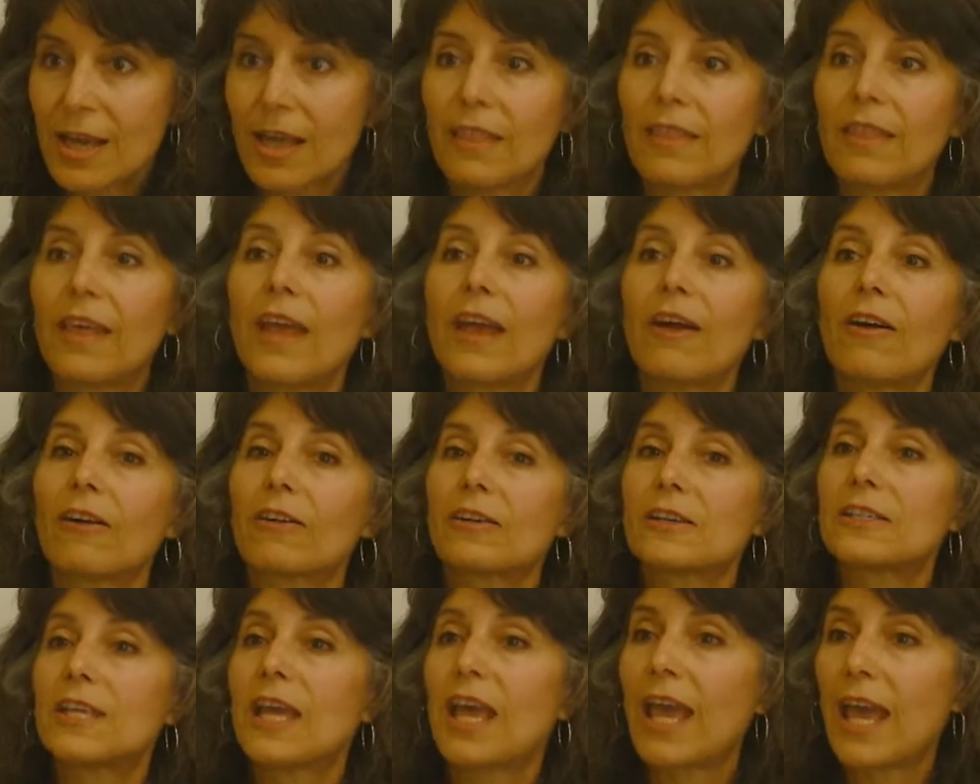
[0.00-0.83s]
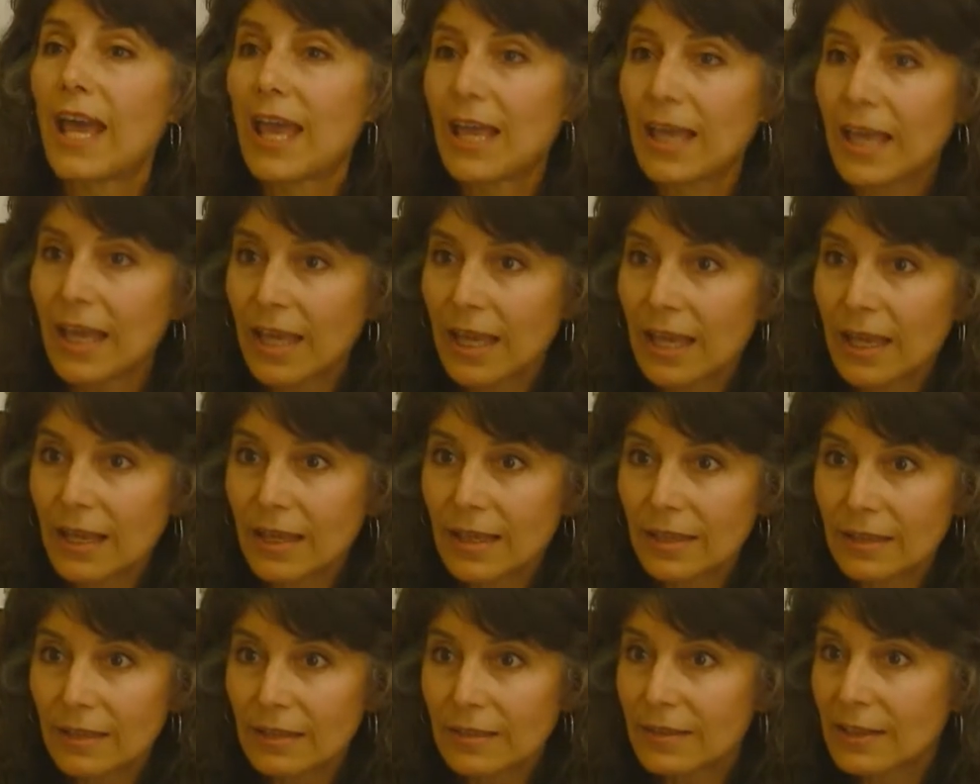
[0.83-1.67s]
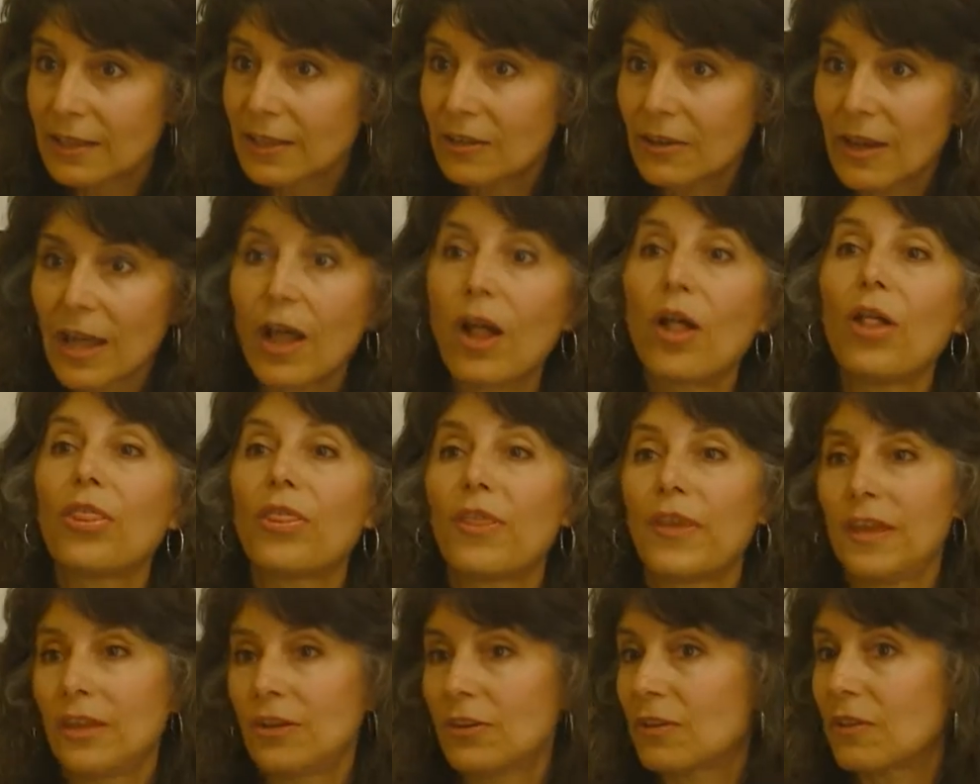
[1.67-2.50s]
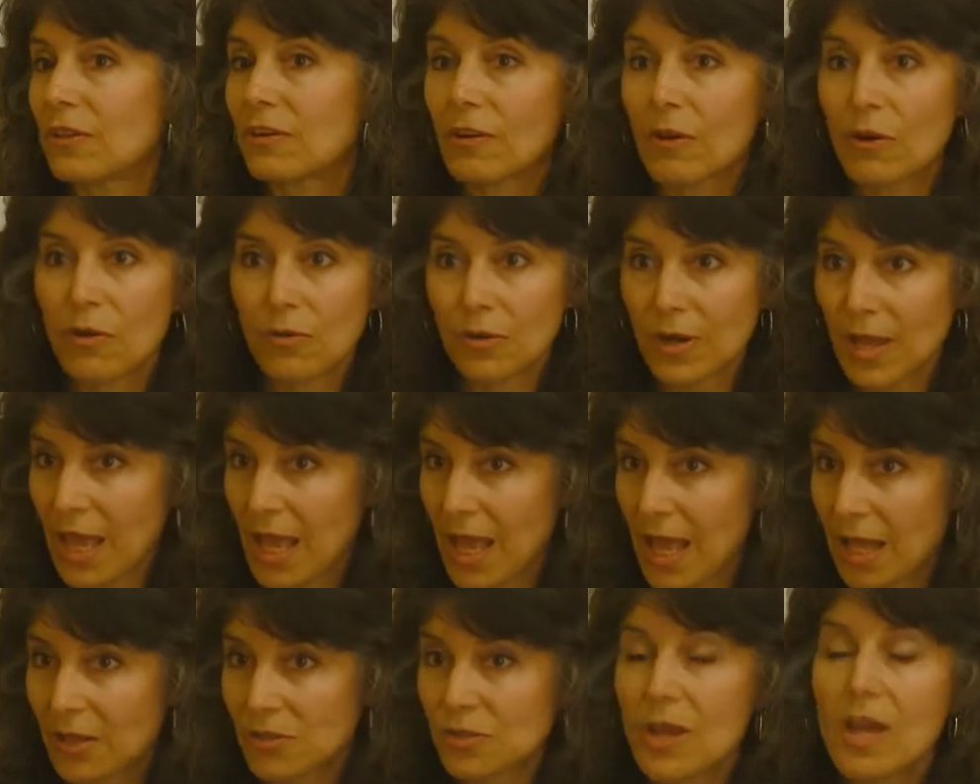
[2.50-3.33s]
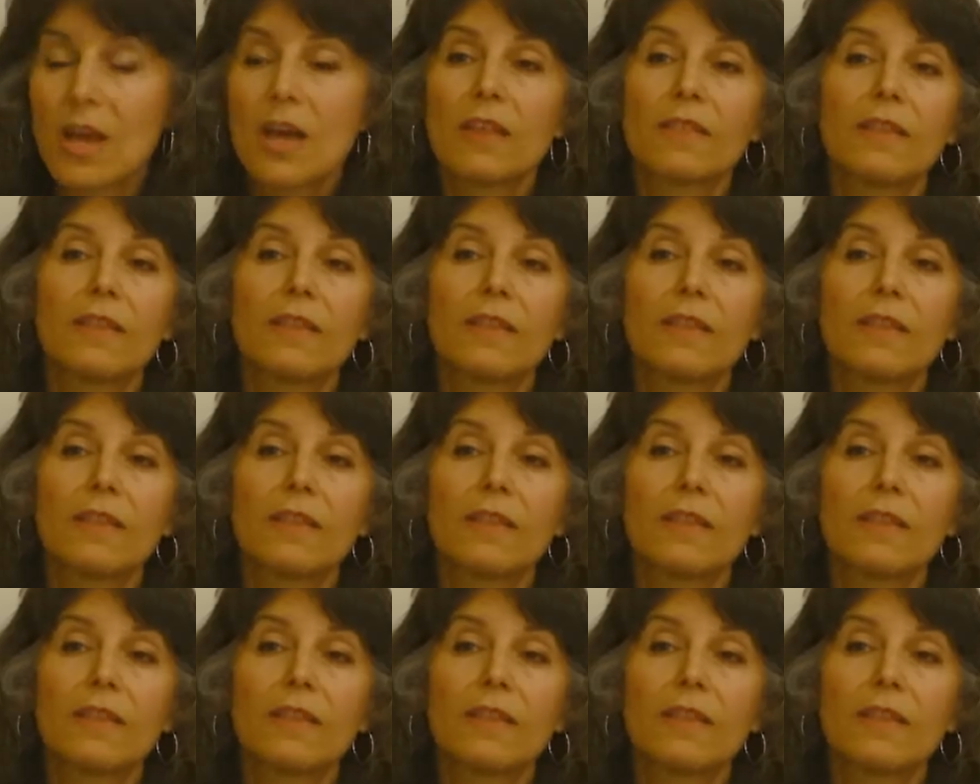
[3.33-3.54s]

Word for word: They are taking their health into their own hands.